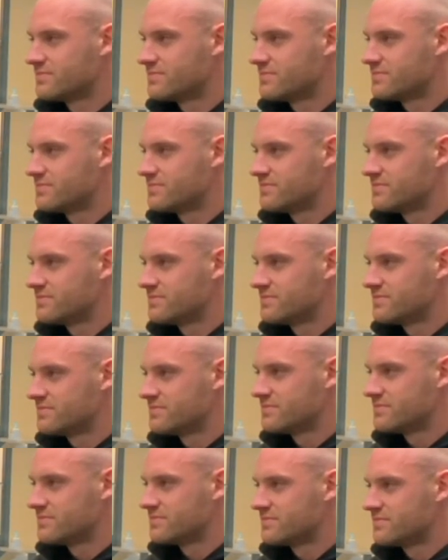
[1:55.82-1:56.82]

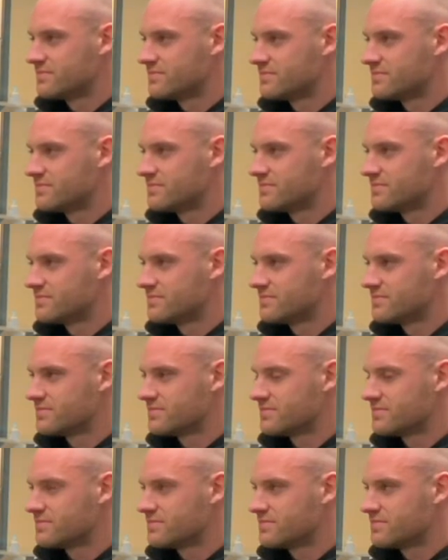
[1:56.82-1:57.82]

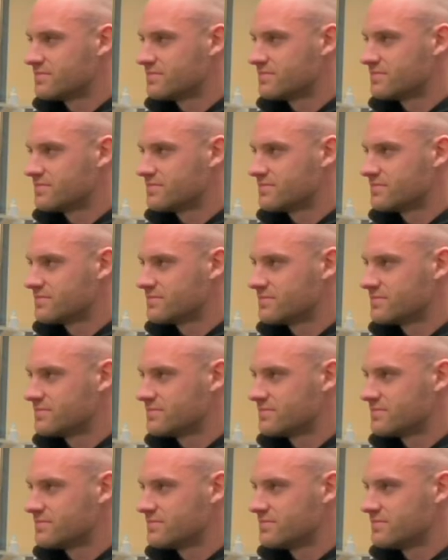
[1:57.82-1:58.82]

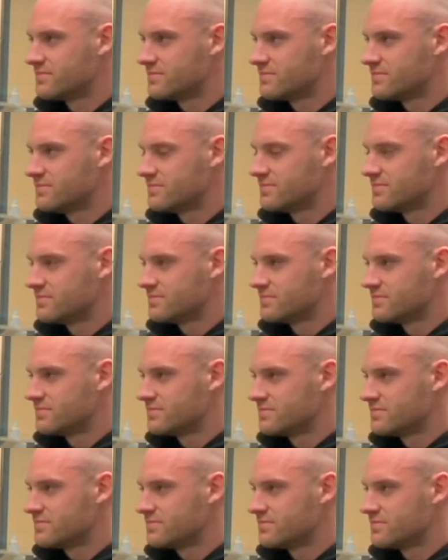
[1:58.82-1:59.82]

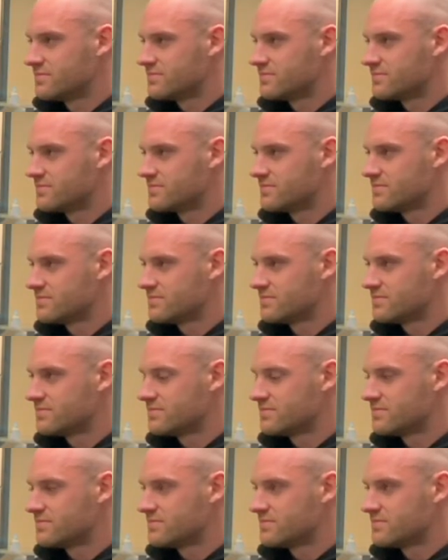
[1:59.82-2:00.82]

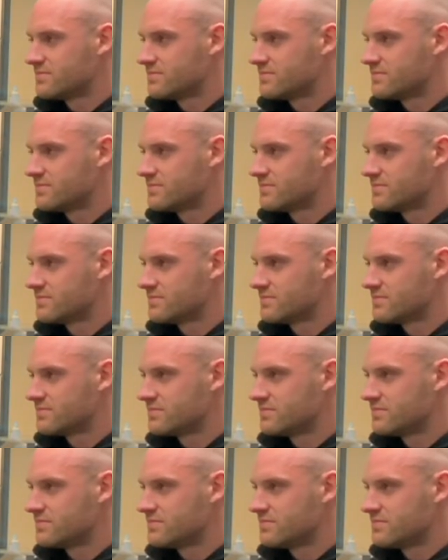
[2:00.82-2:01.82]

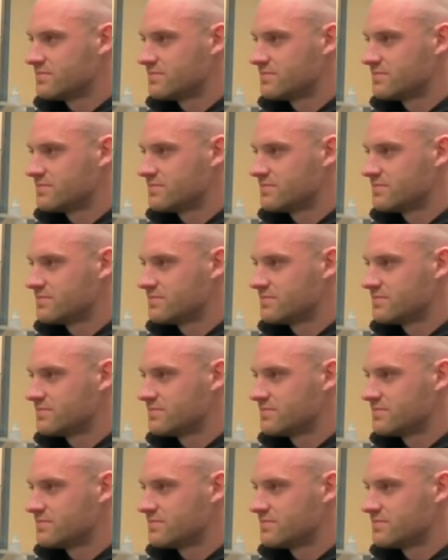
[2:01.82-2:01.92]
No words are spoken by the person on screen.